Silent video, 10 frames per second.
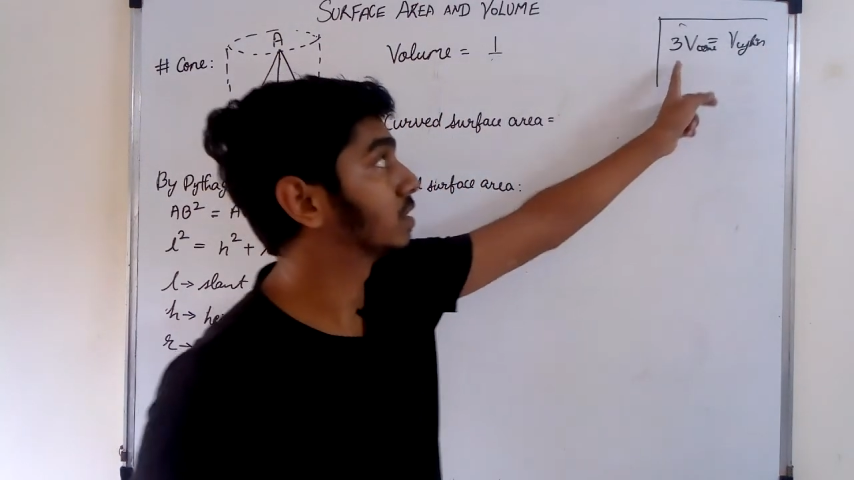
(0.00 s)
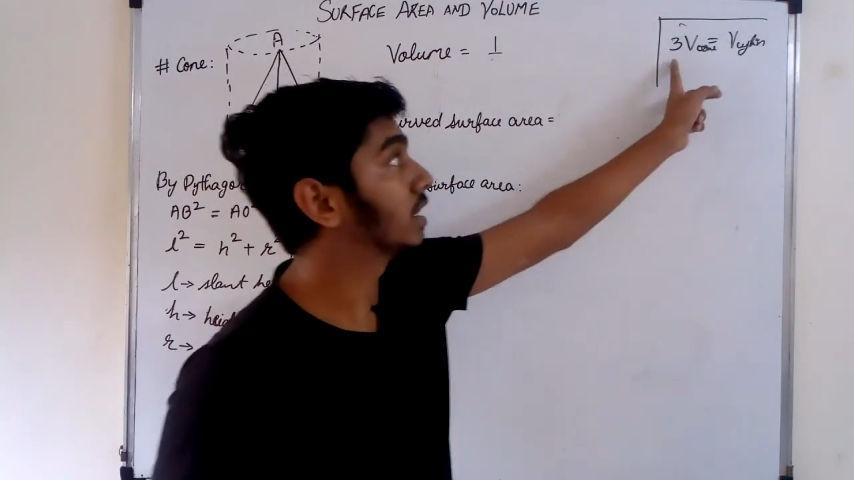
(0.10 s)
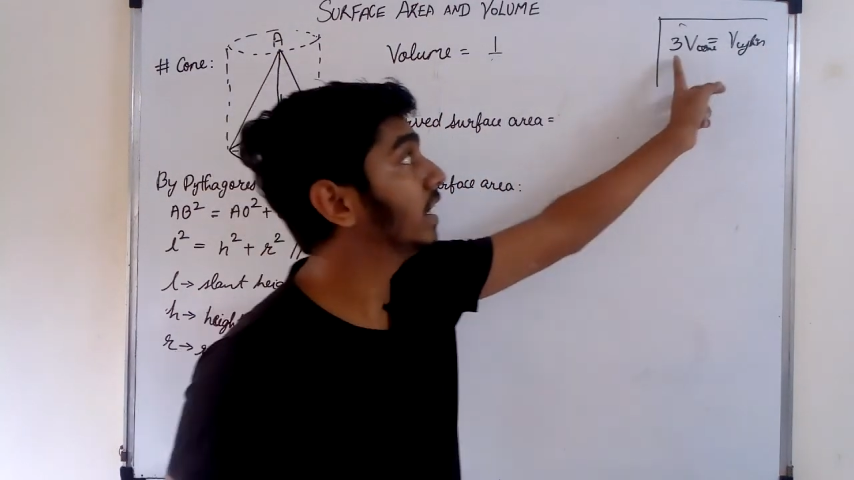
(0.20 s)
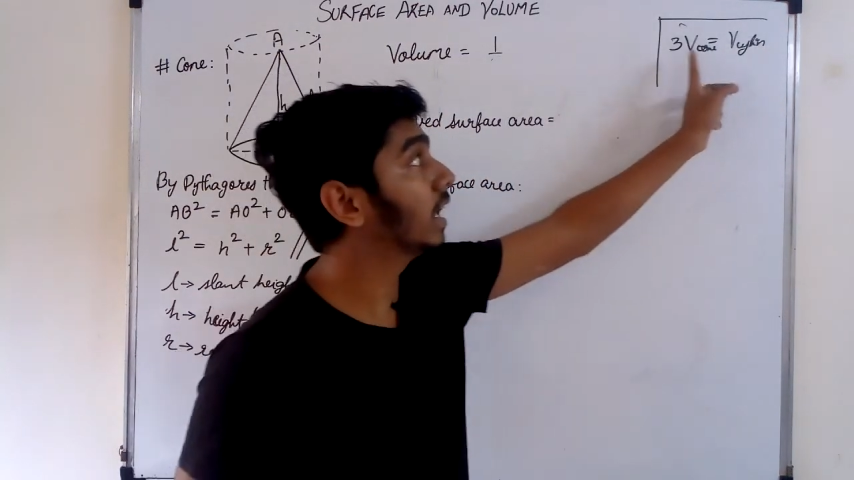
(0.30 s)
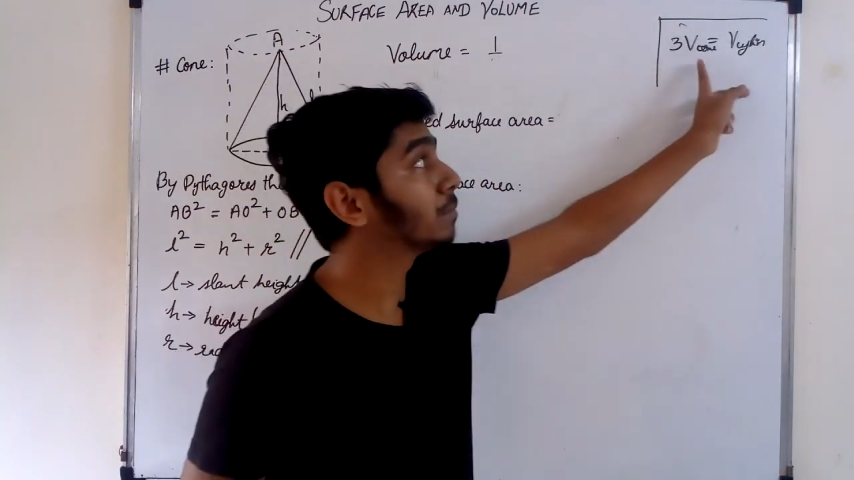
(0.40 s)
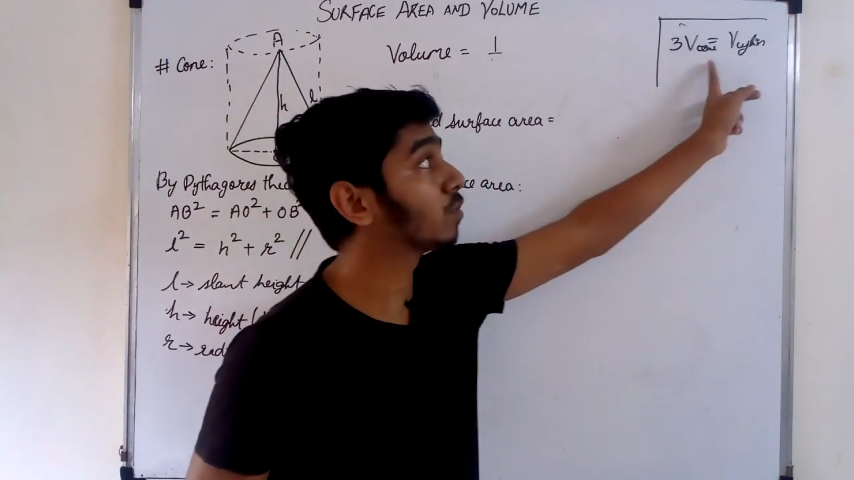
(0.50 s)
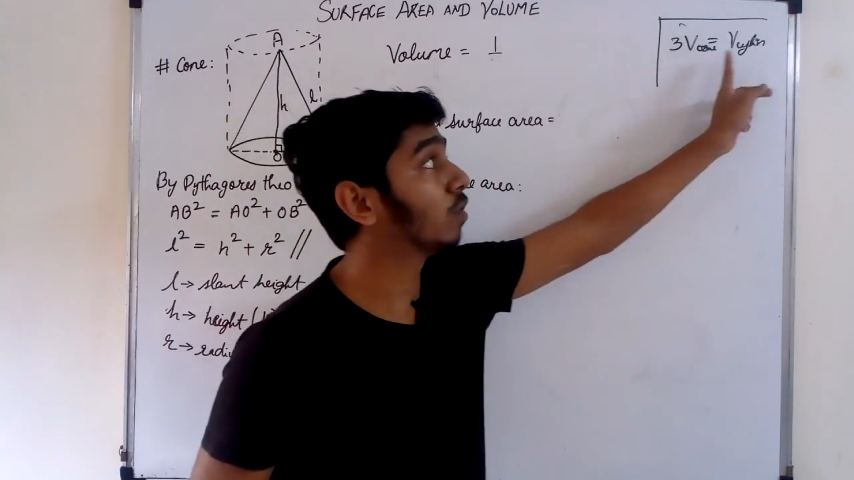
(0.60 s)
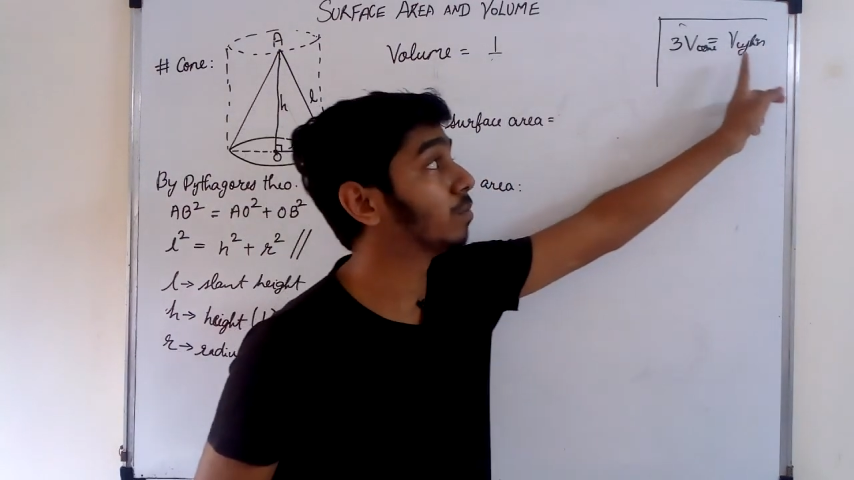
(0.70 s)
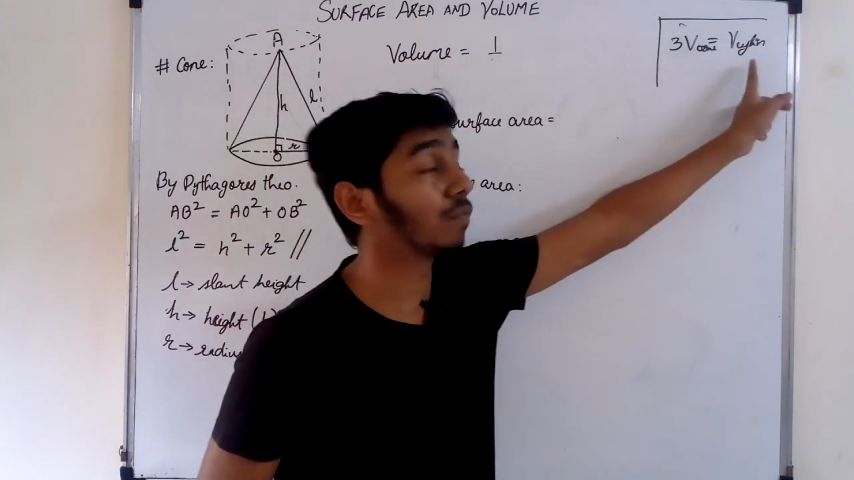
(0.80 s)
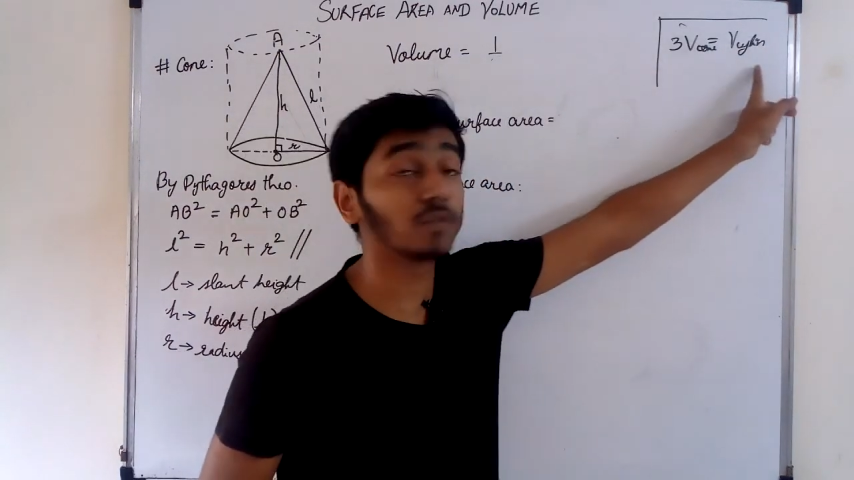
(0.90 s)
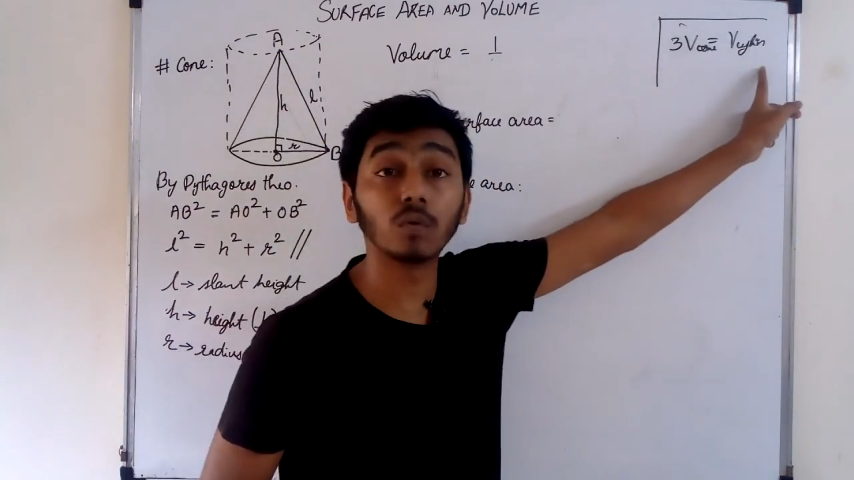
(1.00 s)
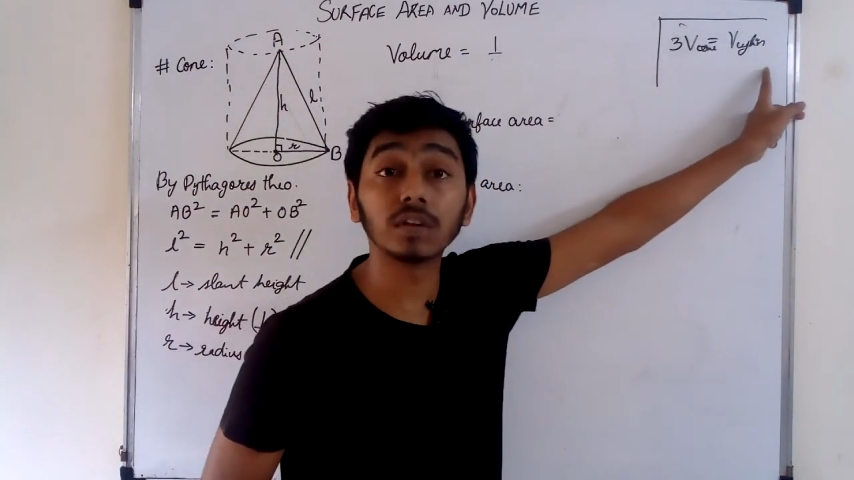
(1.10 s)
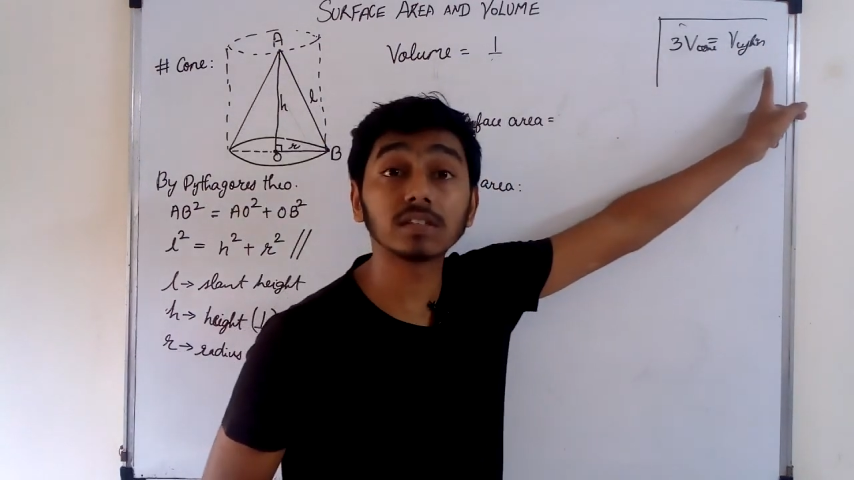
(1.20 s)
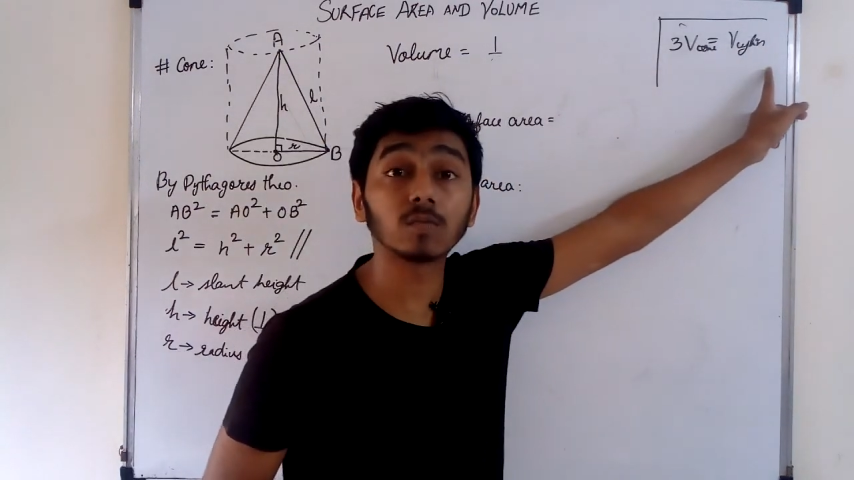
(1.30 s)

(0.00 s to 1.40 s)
3 times volume of cone is